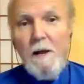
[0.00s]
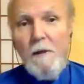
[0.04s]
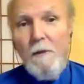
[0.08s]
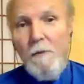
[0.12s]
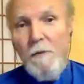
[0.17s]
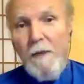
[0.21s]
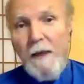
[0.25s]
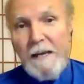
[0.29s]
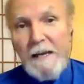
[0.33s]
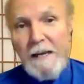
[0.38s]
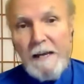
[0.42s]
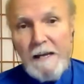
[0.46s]

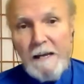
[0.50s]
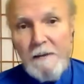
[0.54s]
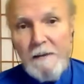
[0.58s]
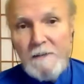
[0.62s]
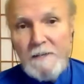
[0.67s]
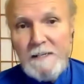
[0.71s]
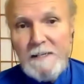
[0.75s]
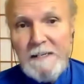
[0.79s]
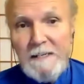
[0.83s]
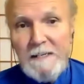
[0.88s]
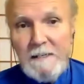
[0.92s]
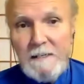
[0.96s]
They can give
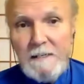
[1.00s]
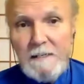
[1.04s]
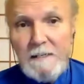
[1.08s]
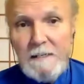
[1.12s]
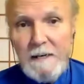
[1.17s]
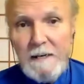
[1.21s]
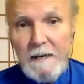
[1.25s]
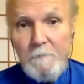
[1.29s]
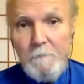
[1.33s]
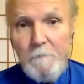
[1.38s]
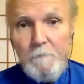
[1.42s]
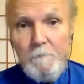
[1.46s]
us
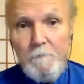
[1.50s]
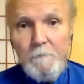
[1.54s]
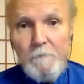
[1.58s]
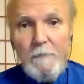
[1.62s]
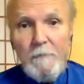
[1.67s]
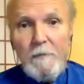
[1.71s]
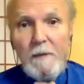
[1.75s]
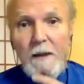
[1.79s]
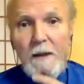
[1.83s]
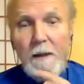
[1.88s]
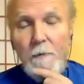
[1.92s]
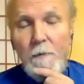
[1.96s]
insight.
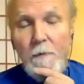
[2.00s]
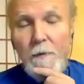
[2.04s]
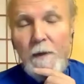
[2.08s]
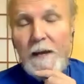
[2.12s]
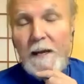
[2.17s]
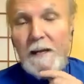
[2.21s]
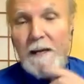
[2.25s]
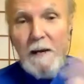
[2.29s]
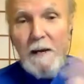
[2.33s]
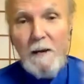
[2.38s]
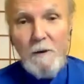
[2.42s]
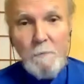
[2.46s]
They
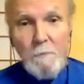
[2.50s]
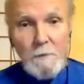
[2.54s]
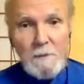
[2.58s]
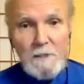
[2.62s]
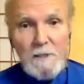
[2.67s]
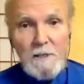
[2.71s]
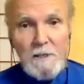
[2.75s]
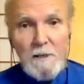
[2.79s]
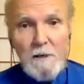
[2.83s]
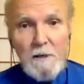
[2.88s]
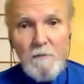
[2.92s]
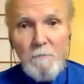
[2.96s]
can help us
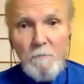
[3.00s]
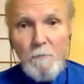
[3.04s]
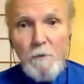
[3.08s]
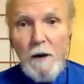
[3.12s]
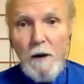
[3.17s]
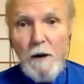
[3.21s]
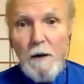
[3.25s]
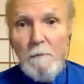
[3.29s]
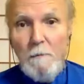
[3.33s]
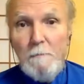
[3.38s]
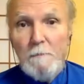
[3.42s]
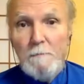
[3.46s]
solve
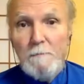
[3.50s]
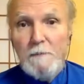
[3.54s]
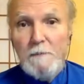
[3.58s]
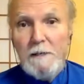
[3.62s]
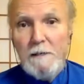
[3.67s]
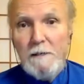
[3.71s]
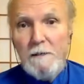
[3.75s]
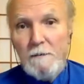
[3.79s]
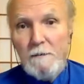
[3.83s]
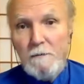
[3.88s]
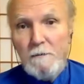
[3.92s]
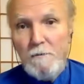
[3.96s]
problems
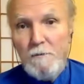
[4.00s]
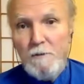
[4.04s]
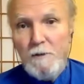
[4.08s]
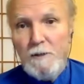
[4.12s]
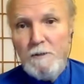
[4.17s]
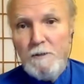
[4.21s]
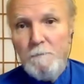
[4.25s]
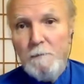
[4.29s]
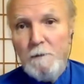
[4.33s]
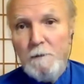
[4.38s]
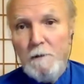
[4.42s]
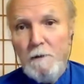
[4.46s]
that are
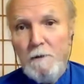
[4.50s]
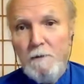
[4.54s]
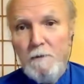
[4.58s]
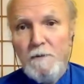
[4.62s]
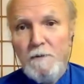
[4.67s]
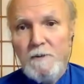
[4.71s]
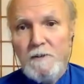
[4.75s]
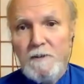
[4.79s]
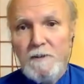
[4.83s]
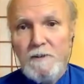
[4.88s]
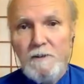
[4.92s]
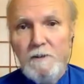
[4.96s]
just below
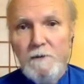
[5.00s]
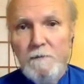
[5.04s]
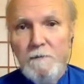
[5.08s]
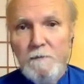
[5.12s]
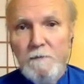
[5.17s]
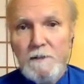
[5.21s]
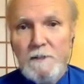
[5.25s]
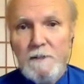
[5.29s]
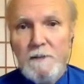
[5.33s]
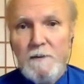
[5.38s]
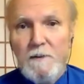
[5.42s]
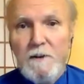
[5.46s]
the
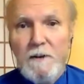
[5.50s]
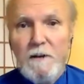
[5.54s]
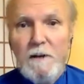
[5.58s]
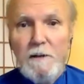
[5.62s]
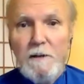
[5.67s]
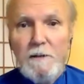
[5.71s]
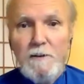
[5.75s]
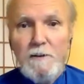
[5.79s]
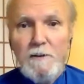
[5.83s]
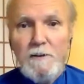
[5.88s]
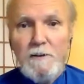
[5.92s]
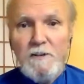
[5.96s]
surface of the
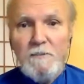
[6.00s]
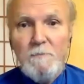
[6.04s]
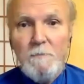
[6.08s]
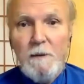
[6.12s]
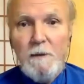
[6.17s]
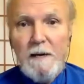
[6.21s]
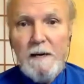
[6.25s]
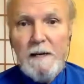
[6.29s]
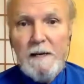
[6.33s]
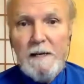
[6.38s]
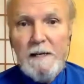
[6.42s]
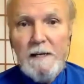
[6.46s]
conscious
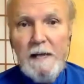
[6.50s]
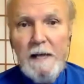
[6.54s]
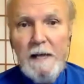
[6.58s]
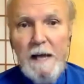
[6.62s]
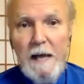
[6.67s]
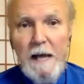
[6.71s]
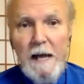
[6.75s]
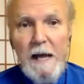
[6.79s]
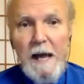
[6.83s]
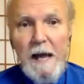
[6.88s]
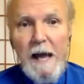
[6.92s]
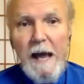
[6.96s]
mind.
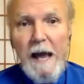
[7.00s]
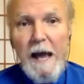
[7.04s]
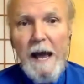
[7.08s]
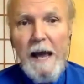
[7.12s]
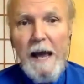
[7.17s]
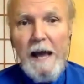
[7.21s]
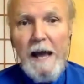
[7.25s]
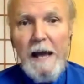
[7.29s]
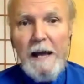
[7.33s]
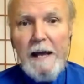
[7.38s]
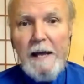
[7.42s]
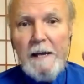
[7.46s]

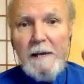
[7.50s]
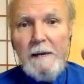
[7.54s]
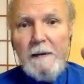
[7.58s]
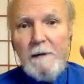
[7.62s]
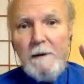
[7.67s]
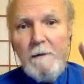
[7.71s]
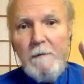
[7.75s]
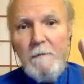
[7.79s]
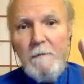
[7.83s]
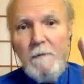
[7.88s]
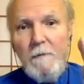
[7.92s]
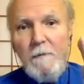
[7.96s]
And
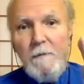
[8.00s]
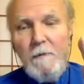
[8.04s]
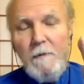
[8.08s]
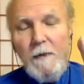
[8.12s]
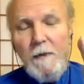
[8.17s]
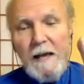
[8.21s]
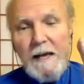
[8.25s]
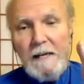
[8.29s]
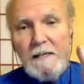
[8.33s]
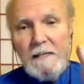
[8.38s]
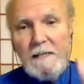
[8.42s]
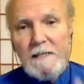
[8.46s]

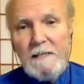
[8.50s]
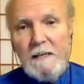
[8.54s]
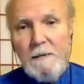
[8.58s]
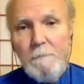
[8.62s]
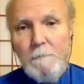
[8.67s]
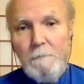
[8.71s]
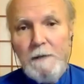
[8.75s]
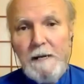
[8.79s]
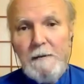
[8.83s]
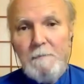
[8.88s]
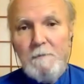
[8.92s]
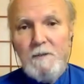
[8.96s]
they can
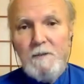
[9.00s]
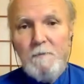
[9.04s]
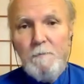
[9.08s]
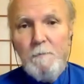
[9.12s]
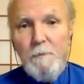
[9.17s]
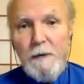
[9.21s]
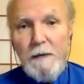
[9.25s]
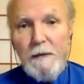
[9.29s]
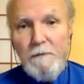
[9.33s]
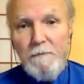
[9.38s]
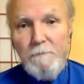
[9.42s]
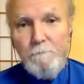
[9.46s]
sometimes
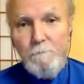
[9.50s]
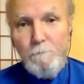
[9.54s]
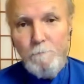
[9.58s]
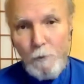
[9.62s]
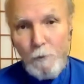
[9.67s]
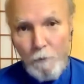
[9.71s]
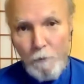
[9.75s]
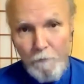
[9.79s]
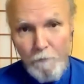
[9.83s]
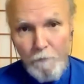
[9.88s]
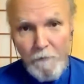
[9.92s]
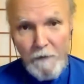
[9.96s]
be
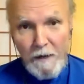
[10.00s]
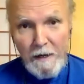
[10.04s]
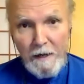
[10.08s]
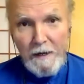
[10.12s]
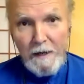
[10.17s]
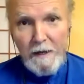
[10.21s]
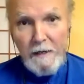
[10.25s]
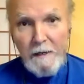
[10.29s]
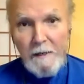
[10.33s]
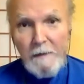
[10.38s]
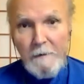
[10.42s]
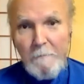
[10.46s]

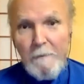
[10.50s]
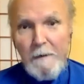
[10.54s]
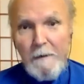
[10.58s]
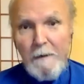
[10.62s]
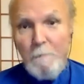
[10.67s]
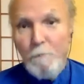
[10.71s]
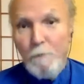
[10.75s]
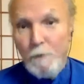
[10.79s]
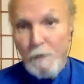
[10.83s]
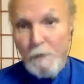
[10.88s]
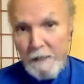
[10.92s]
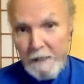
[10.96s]
prophetic
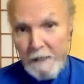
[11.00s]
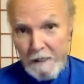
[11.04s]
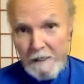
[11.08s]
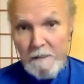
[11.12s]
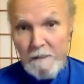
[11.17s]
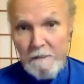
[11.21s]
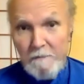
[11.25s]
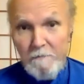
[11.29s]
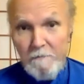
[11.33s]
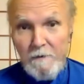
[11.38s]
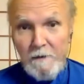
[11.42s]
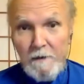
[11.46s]
and
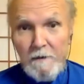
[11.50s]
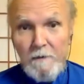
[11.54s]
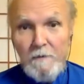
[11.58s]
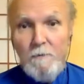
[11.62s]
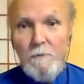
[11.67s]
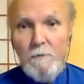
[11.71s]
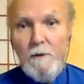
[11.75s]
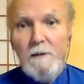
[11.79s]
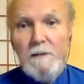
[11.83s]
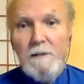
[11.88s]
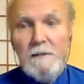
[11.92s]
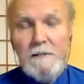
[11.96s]
predictive, in other
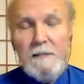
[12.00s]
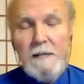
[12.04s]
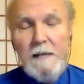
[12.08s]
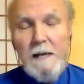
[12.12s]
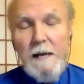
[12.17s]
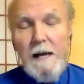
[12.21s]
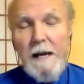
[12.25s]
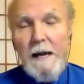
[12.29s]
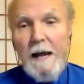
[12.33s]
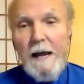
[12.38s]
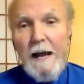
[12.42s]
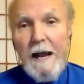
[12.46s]
words,
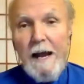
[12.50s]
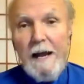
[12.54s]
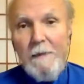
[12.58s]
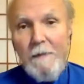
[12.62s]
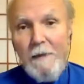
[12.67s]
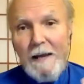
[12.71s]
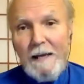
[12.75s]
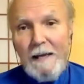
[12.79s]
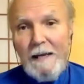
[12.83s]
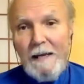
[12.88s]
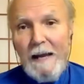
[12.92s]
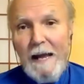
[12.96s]
and
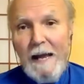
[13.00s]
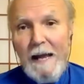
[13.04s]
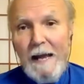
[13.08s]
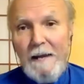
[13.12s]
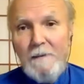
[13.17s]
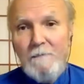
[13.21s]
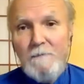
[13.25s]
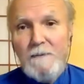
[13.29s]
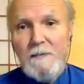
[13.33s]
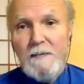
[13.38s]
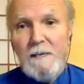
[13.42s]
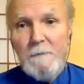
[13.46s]
they can
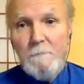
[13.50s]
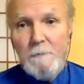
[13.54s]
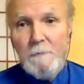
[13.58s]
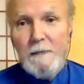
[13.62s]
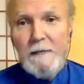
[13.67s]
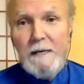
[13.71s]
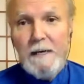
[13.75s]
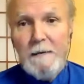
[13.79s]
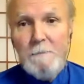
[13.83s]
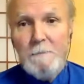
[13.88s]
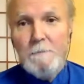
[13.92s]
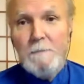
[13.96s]
have
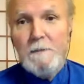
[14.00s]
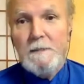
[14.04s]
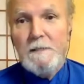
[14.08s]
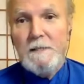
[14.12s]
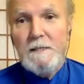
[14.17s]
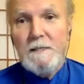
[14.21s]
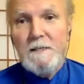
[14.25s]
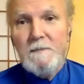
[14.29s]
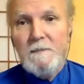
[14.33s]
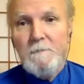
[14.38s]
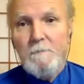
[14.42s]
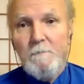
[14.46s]

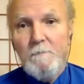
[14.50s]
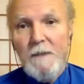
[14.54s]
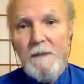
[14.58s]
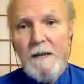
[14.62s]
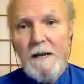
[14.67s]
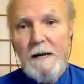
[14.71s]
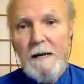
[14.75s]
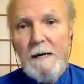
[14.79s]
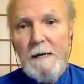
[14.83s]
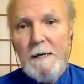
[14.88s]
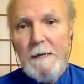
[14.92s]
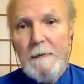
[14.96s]
sometimes
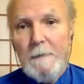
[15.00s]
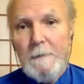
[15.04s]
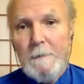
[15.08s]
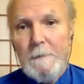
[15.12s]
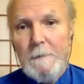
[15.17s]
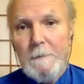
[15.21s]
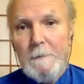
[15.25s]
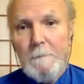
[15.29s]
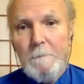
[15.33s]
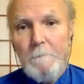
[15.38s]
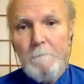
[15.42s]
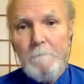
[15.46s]

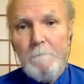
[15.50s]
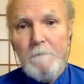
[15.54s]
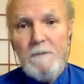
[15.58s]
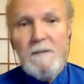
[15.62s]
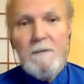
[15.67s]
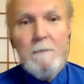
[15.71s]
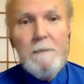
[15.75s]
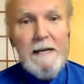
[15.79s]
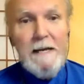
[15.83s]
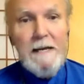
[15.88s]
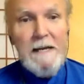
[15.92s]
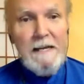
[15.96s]

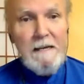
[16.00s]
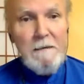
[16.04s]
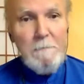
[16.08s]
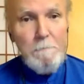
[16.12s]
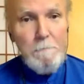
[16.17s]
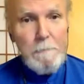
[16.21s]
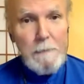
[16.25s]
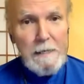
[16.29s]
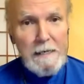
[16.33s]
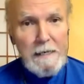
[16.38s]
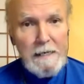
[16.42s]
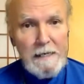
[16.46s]
some
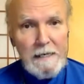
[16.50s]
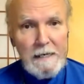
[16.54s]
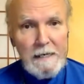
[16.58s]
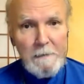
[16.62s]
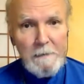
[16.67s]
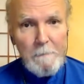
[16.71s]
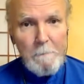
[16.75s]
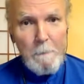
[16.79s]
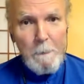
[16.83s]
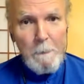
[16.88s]
hidden meaning.